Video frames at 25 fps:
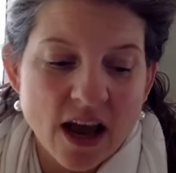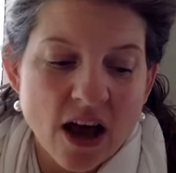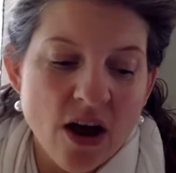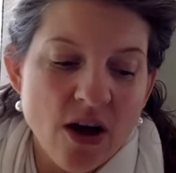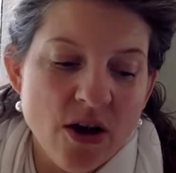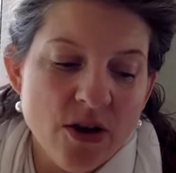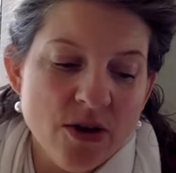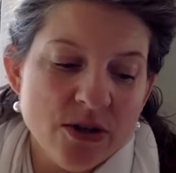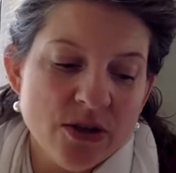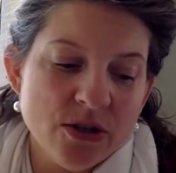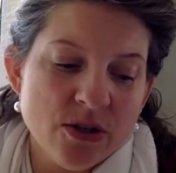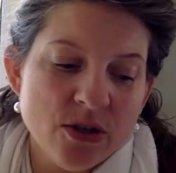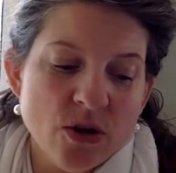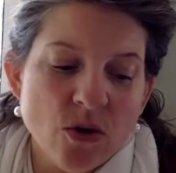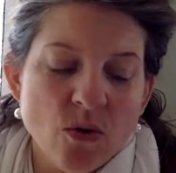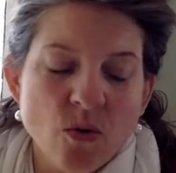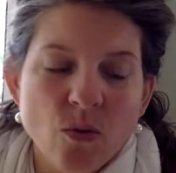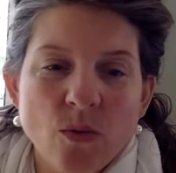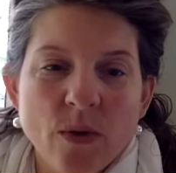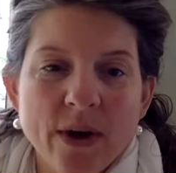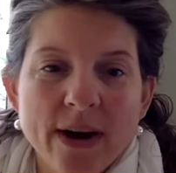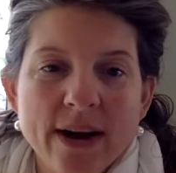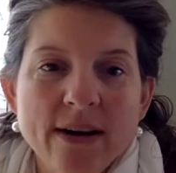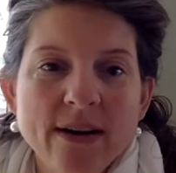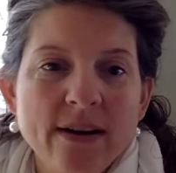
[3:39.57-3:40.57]
Also,
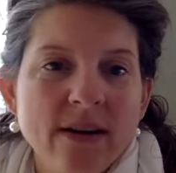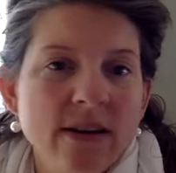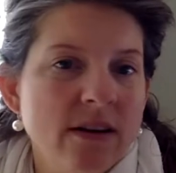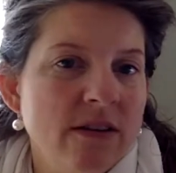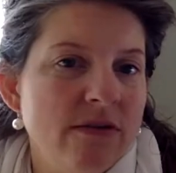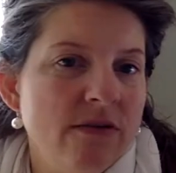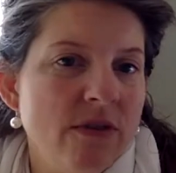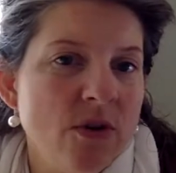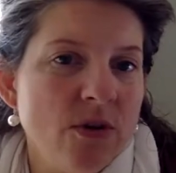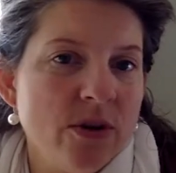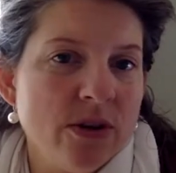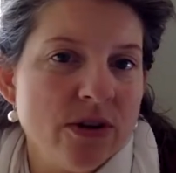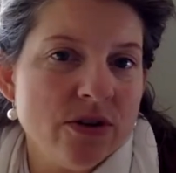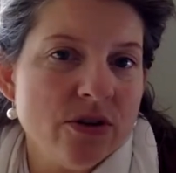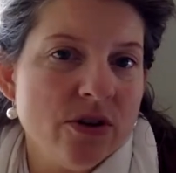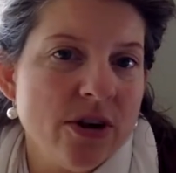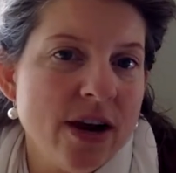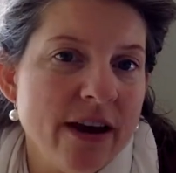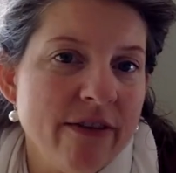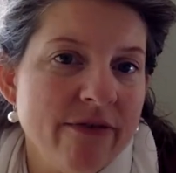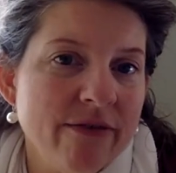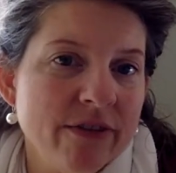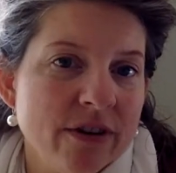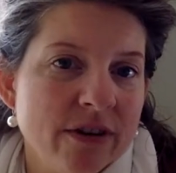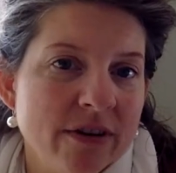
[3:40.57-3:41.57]
where are you going to focus your
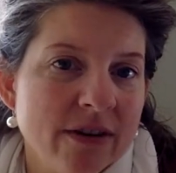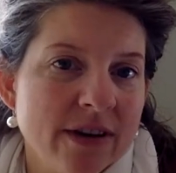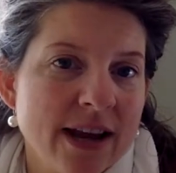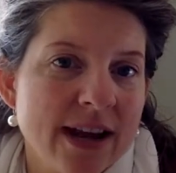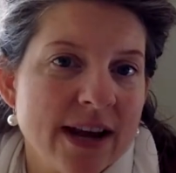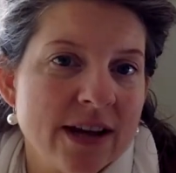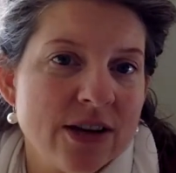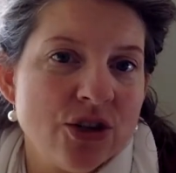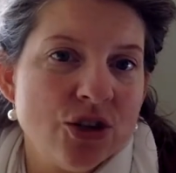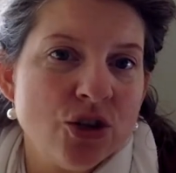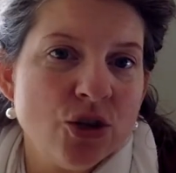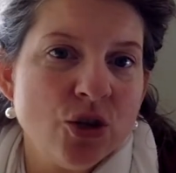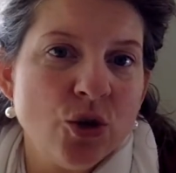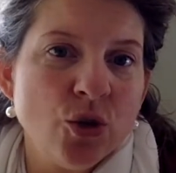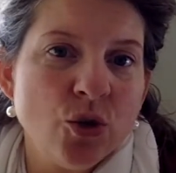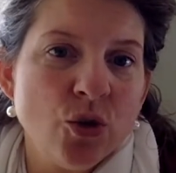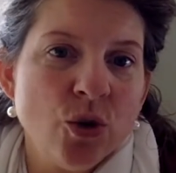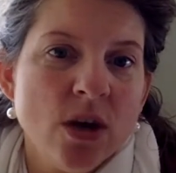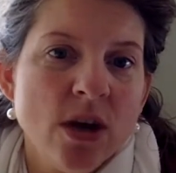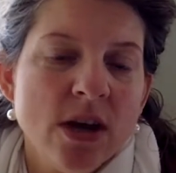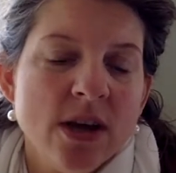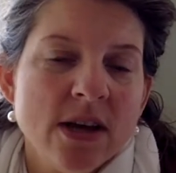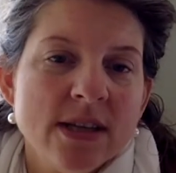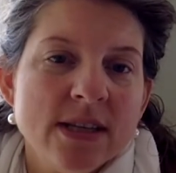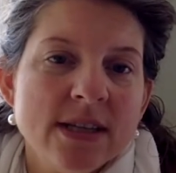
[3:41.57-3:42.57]
effort as you
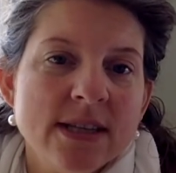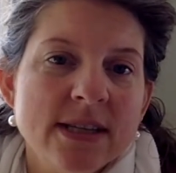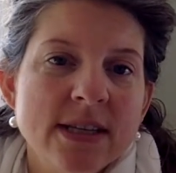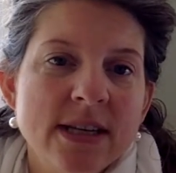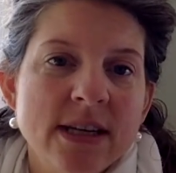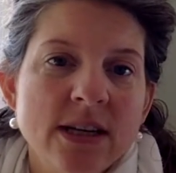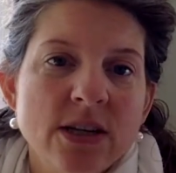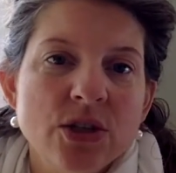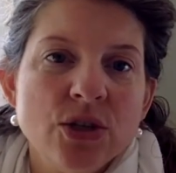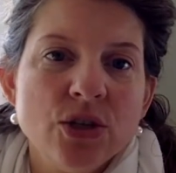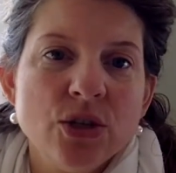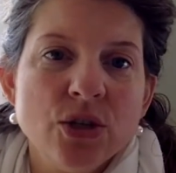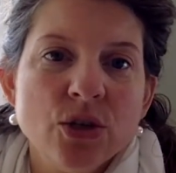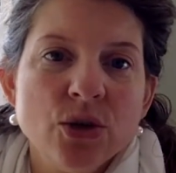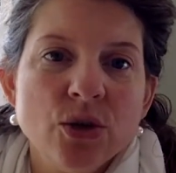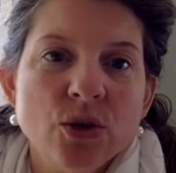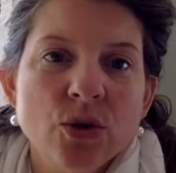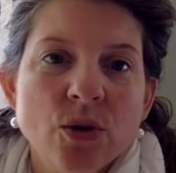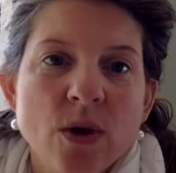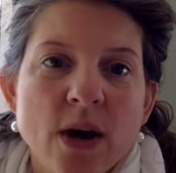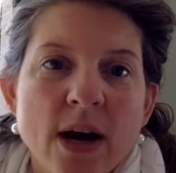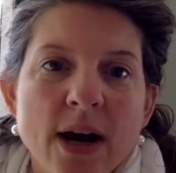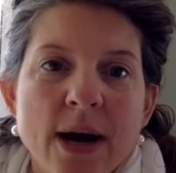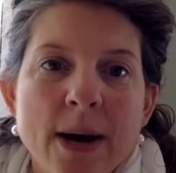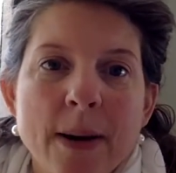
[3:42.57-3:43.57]
seek
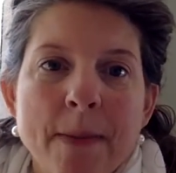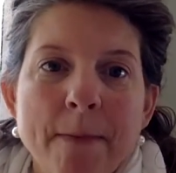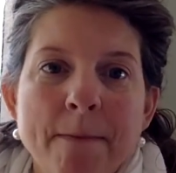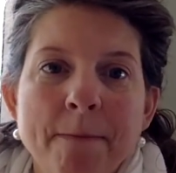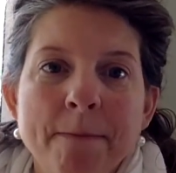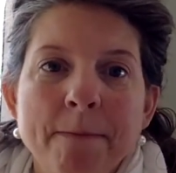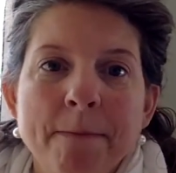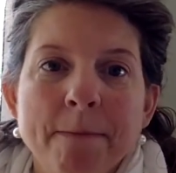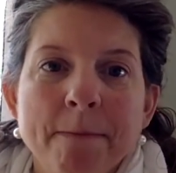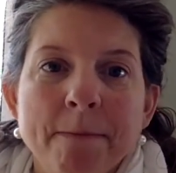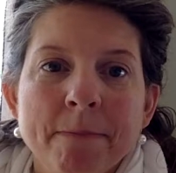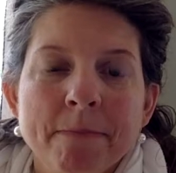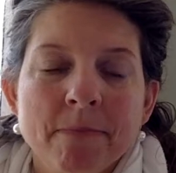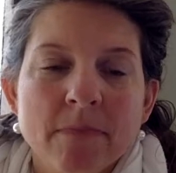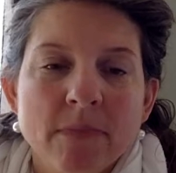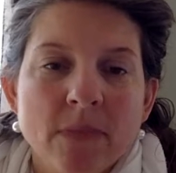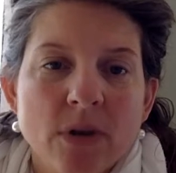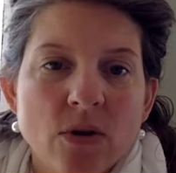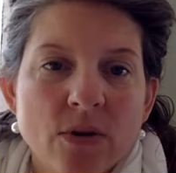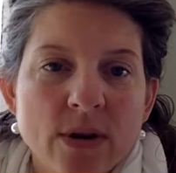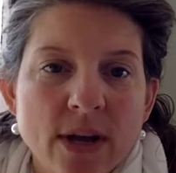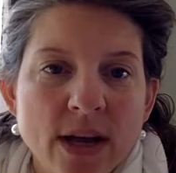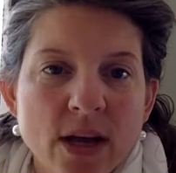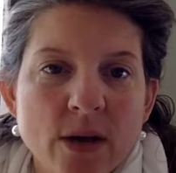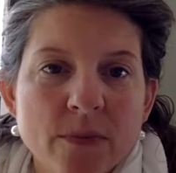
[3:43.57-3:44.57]
to
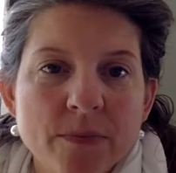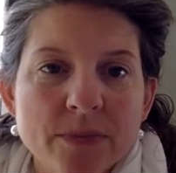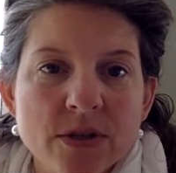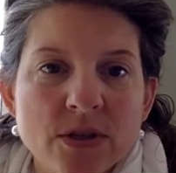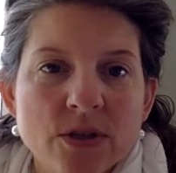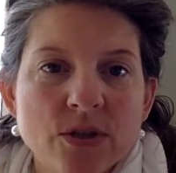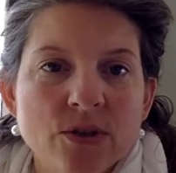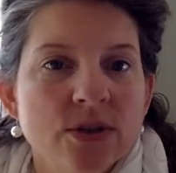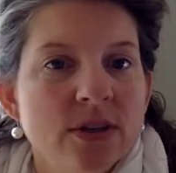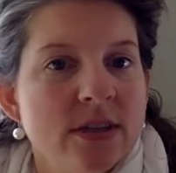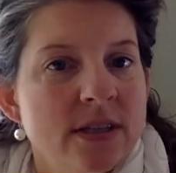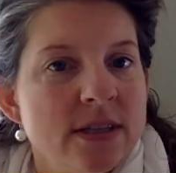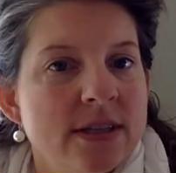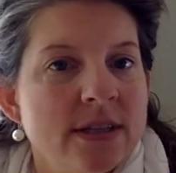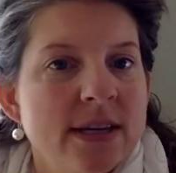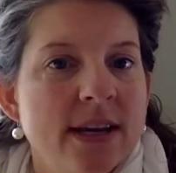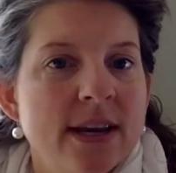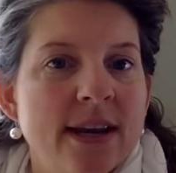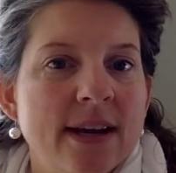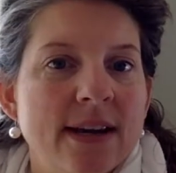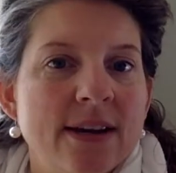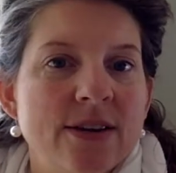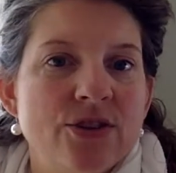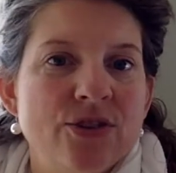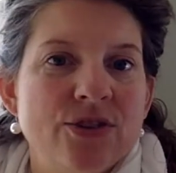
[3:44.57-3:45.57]
go to help students
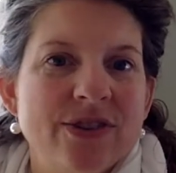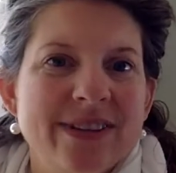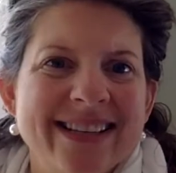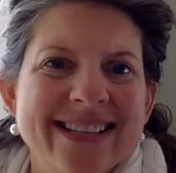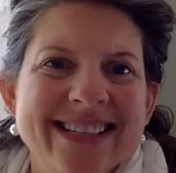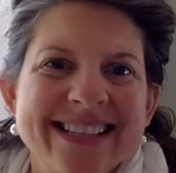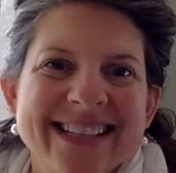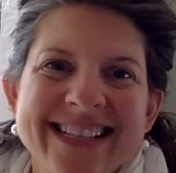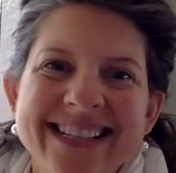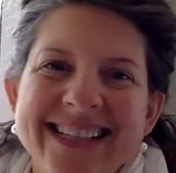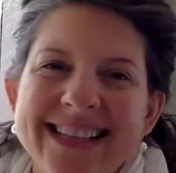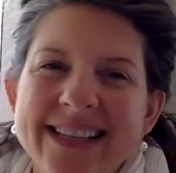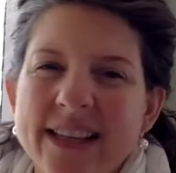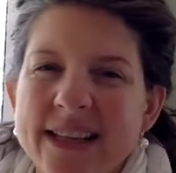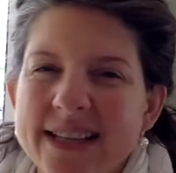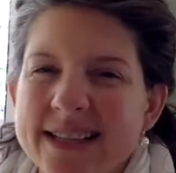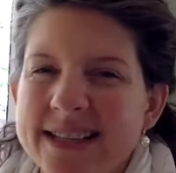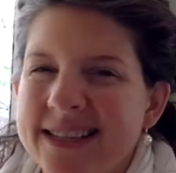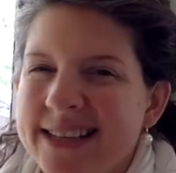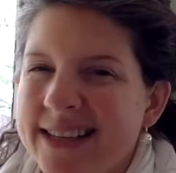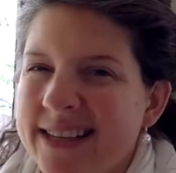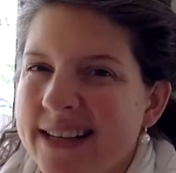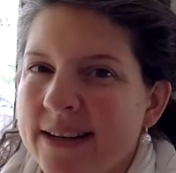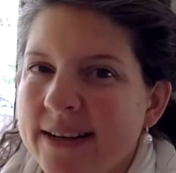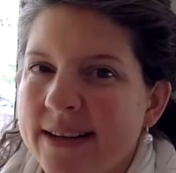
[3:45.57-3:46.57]
and you realize,
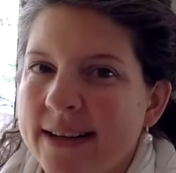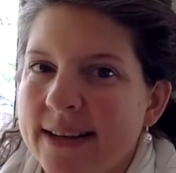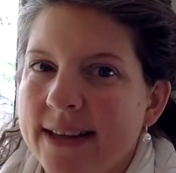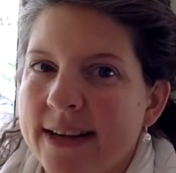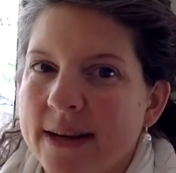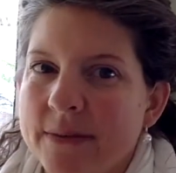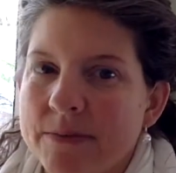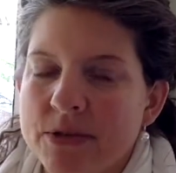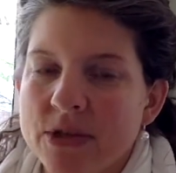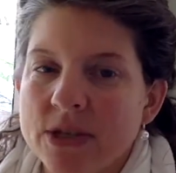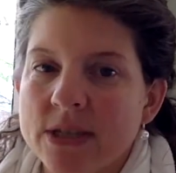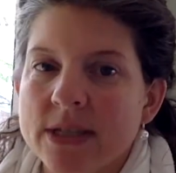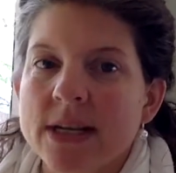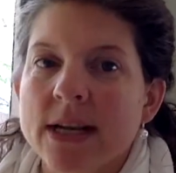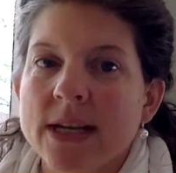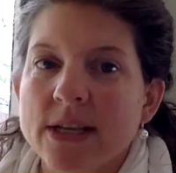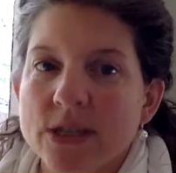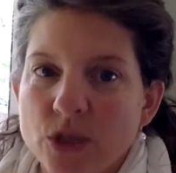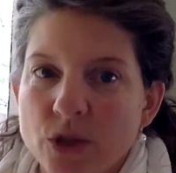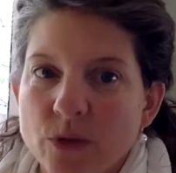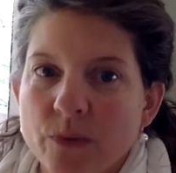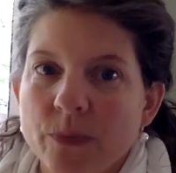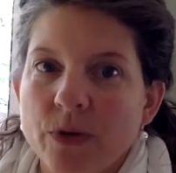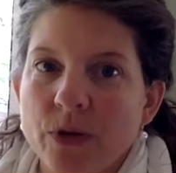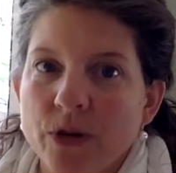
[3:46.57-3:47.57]
that's an area that I'm just not
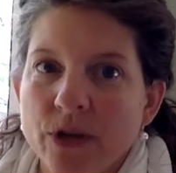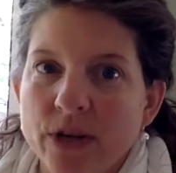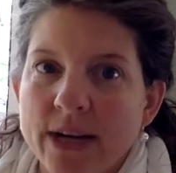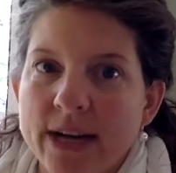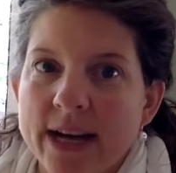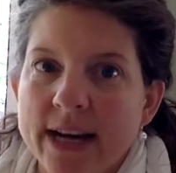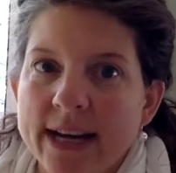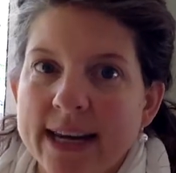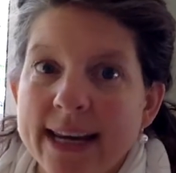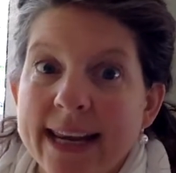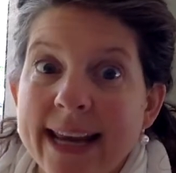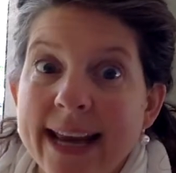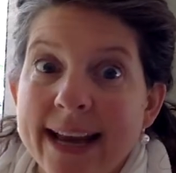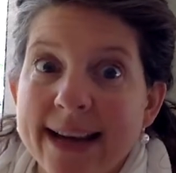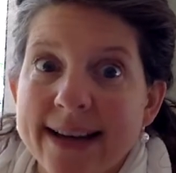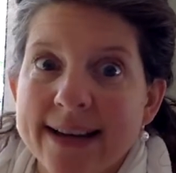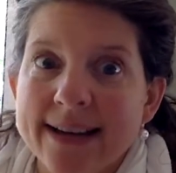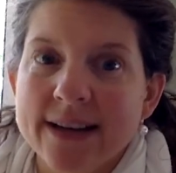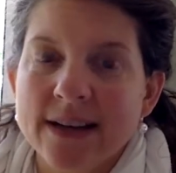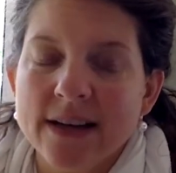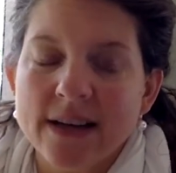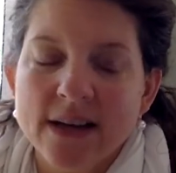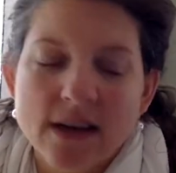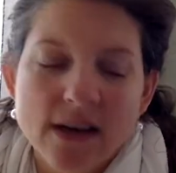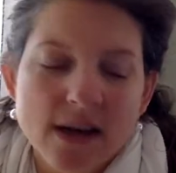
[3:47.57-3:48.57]
super good at yet.